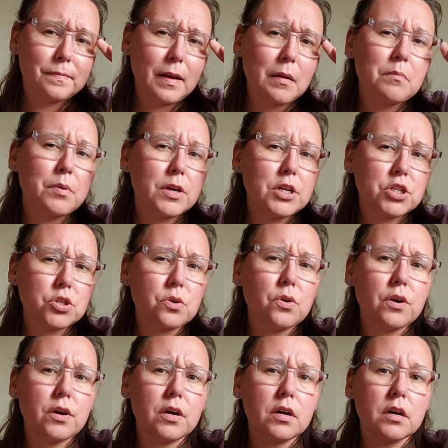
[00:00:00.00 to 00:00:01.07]
I'm pretty
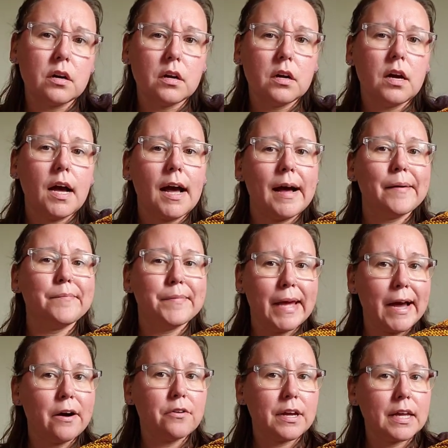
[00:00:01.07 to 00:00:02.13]
sure I'm
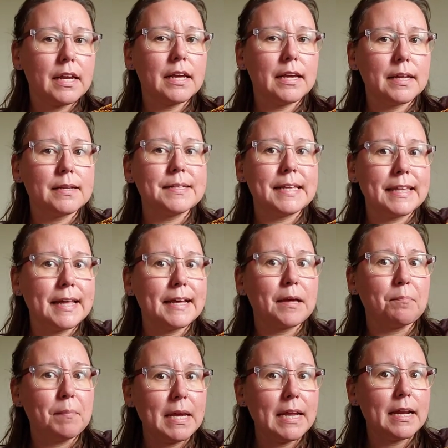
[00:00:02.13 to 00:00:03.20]
now getting into like
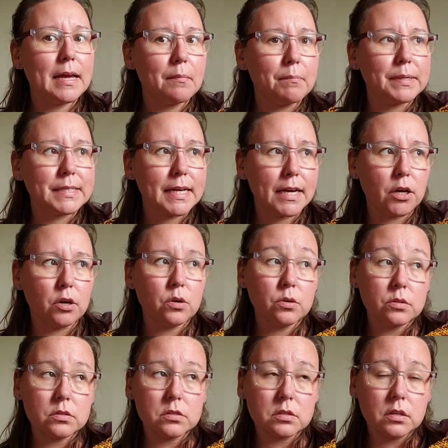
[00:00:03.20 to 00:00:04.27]
meat and
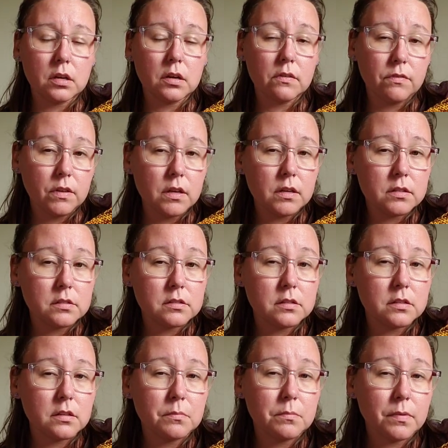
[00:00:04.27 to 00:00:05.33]
potatoes of
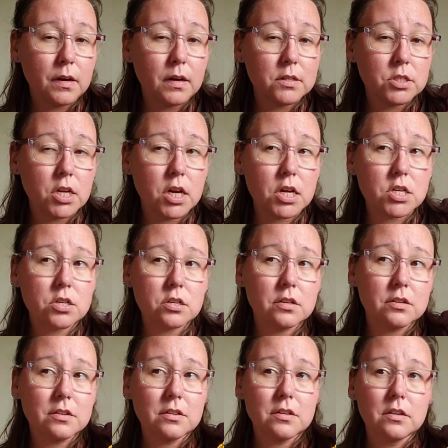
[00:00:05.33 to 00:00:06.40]
this project.
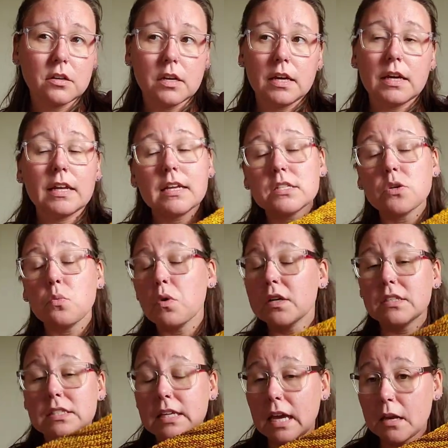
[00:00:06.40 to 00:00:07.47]
It is a
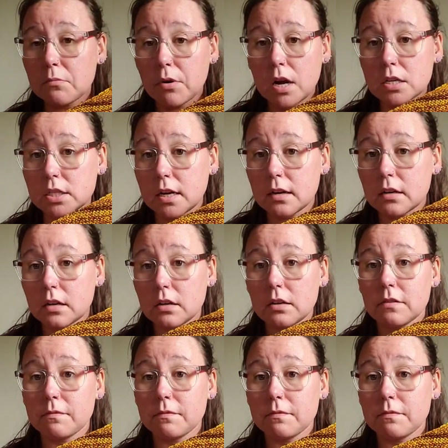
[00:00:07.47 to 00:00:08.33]
one skein project.